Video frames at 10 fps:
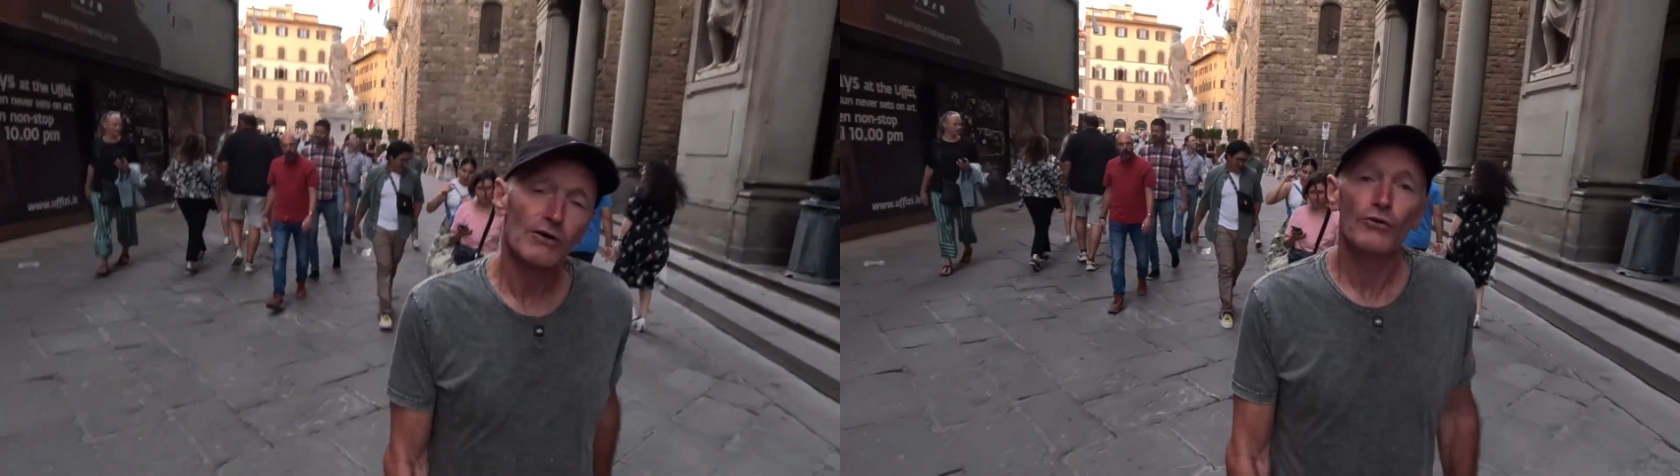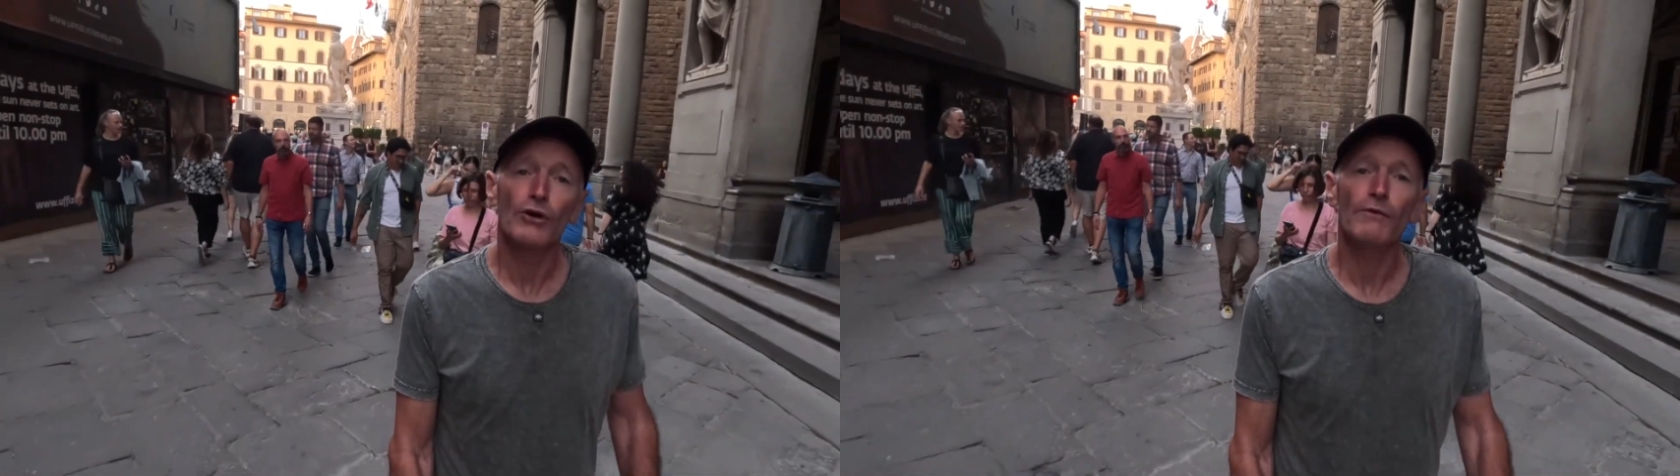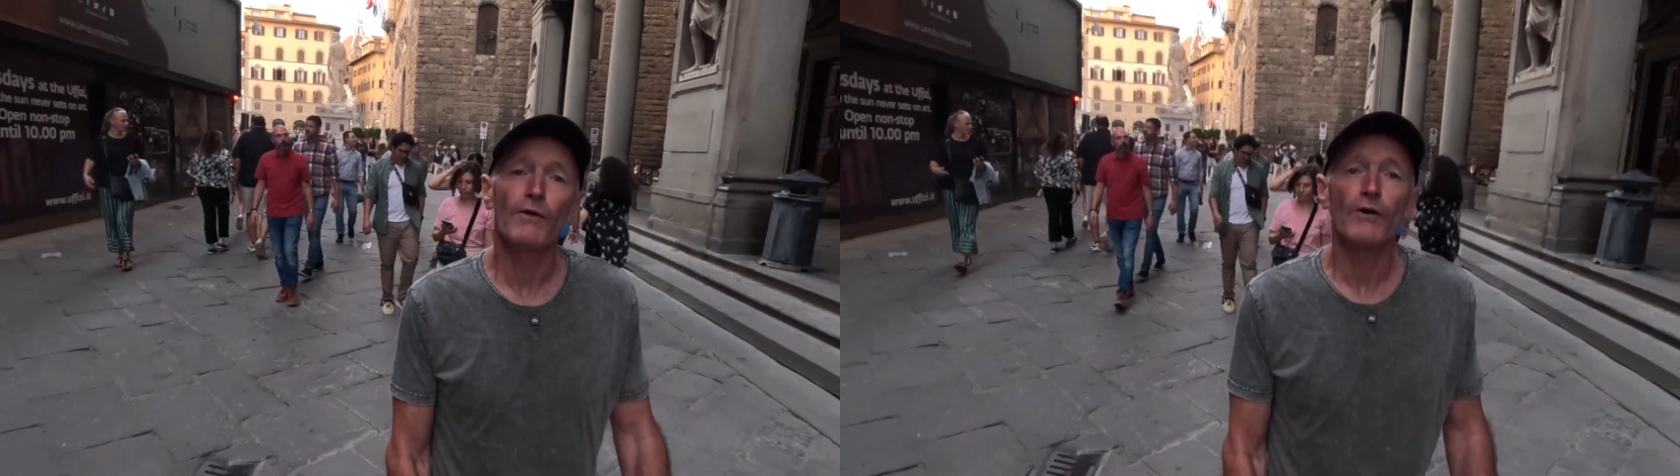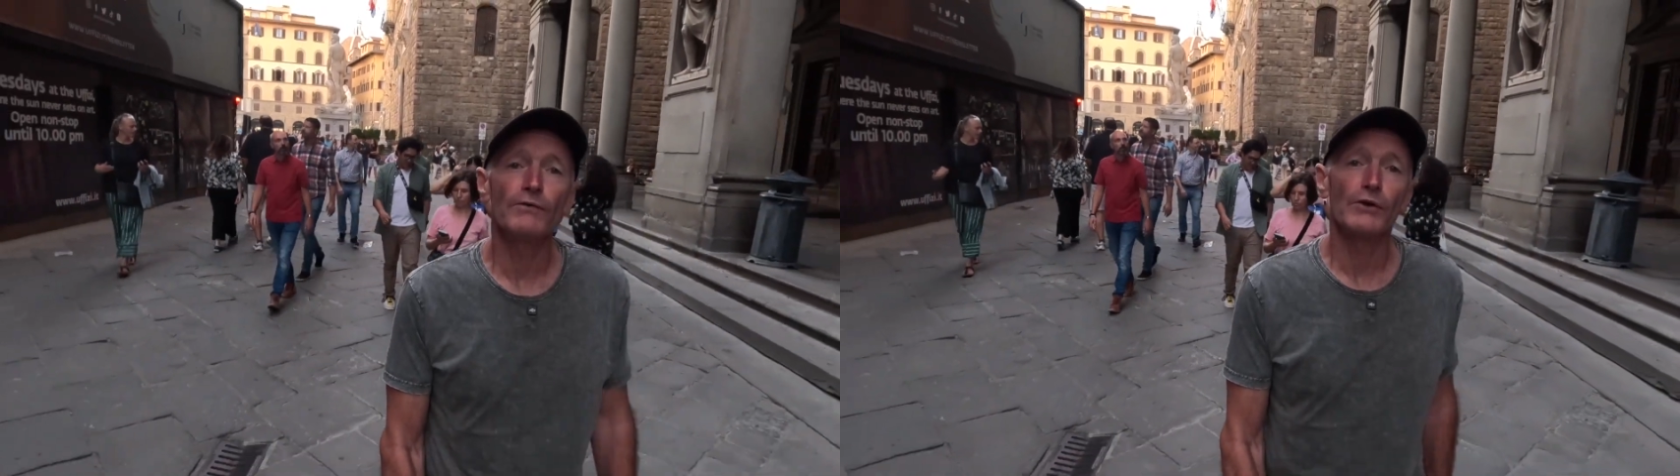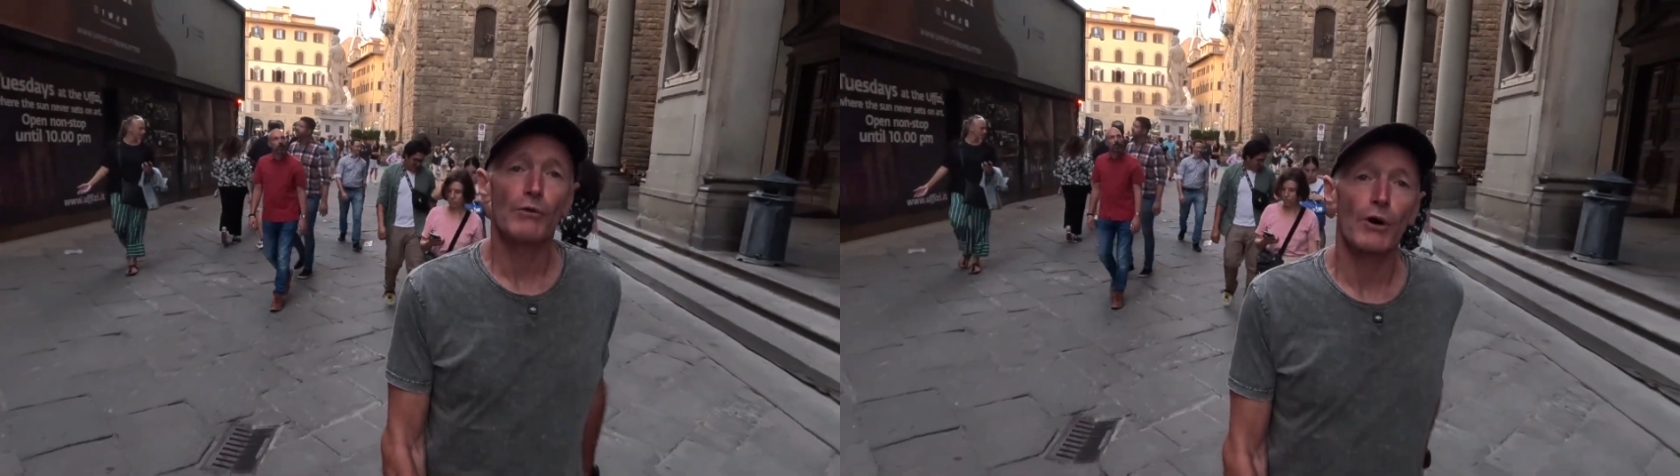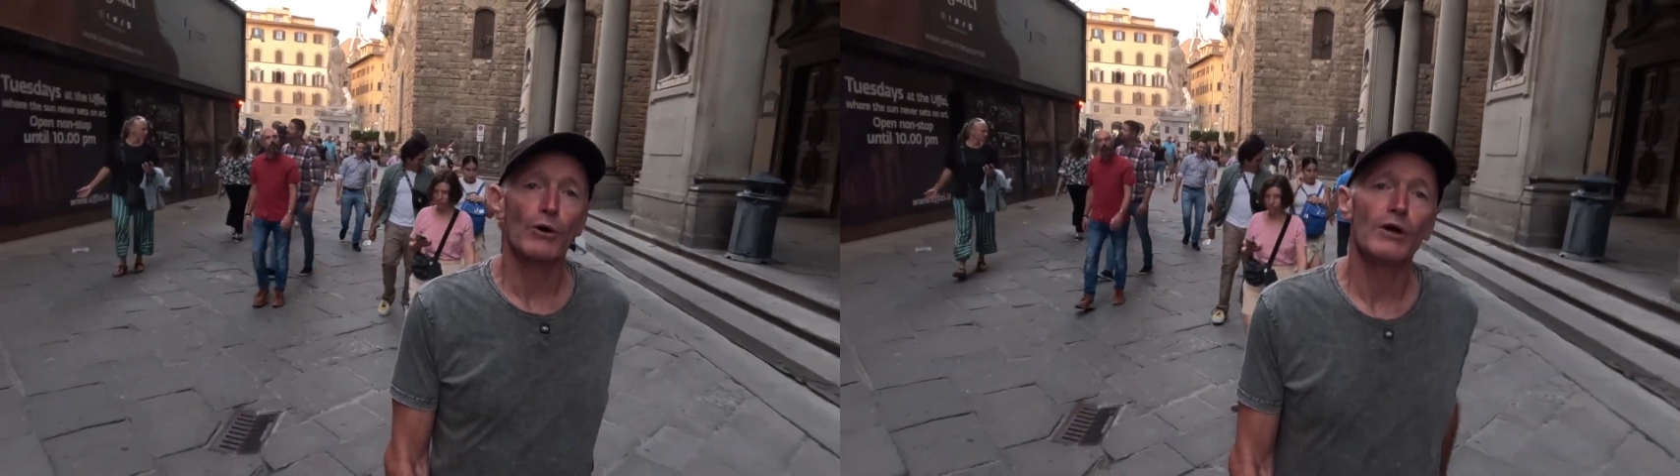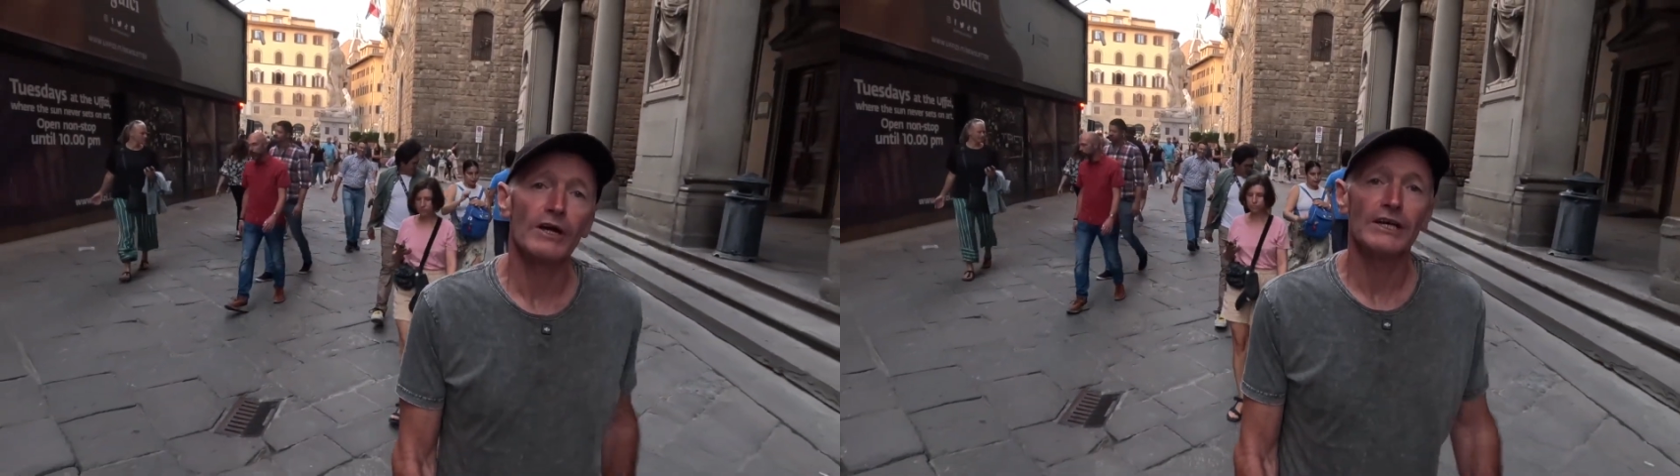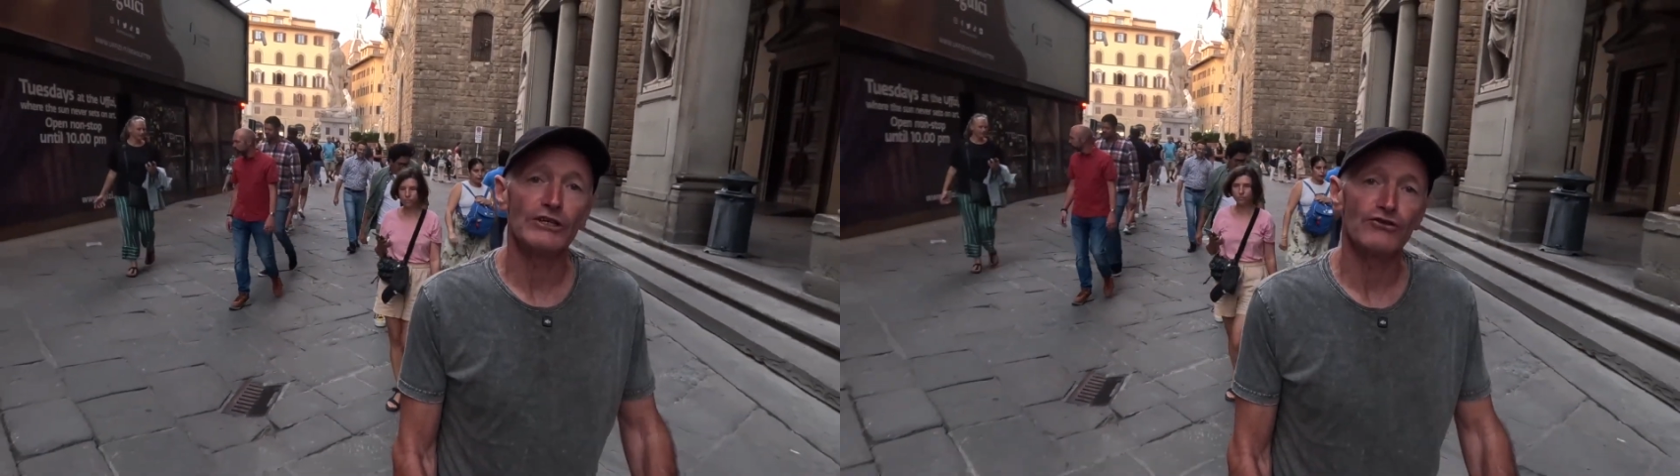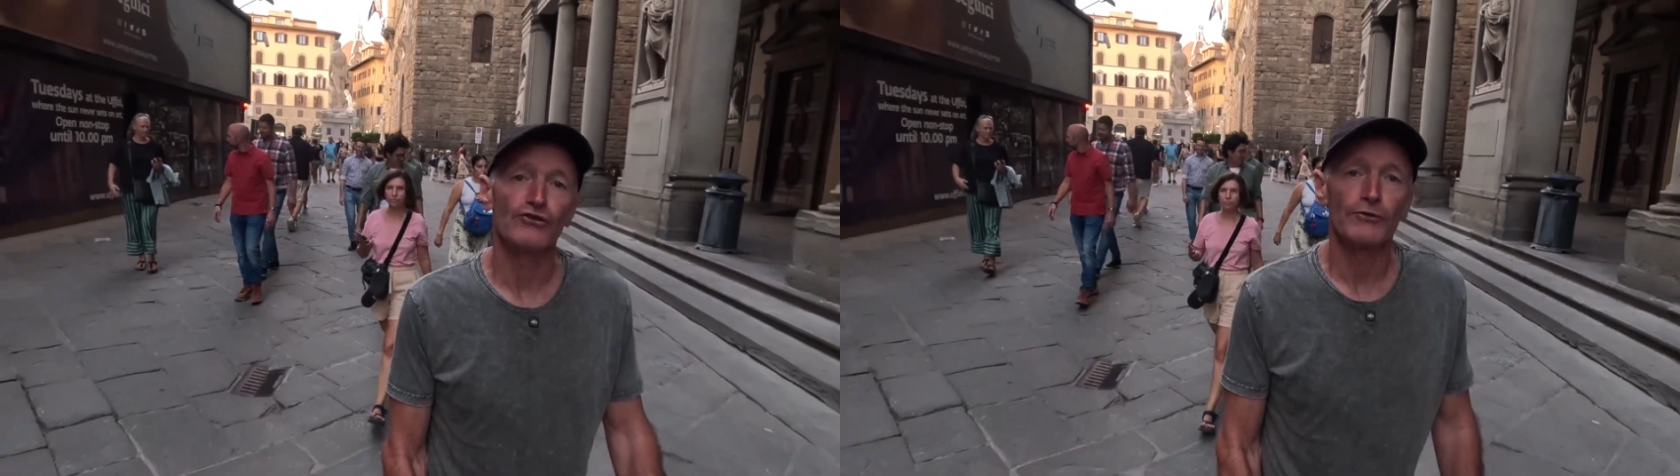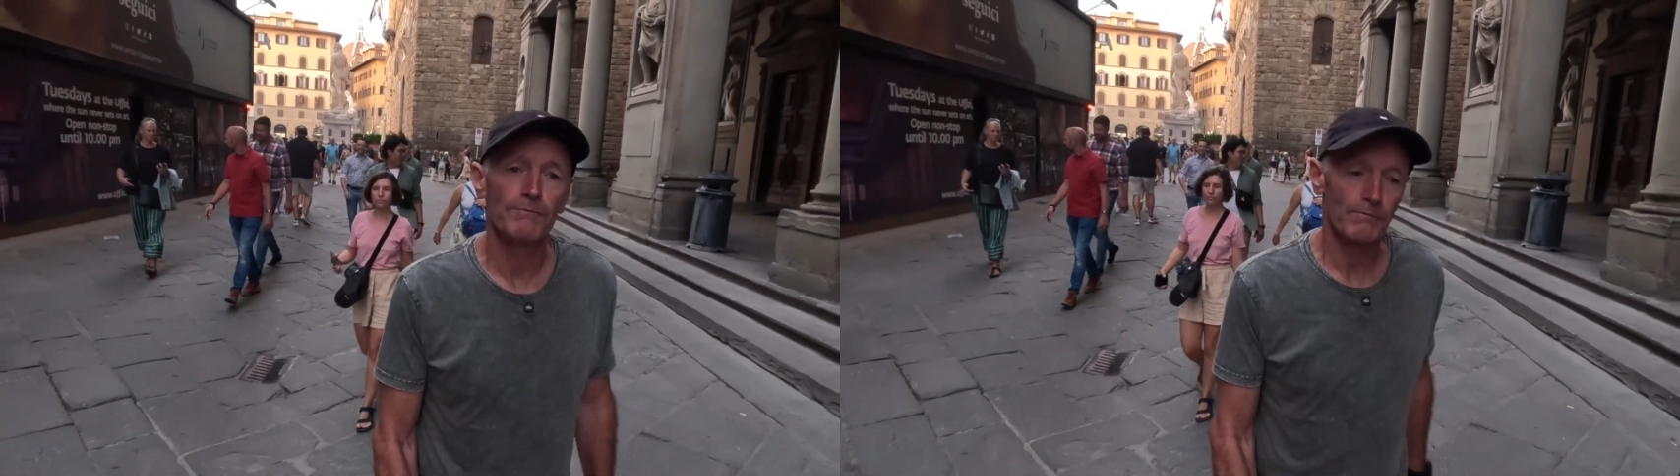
€35 each.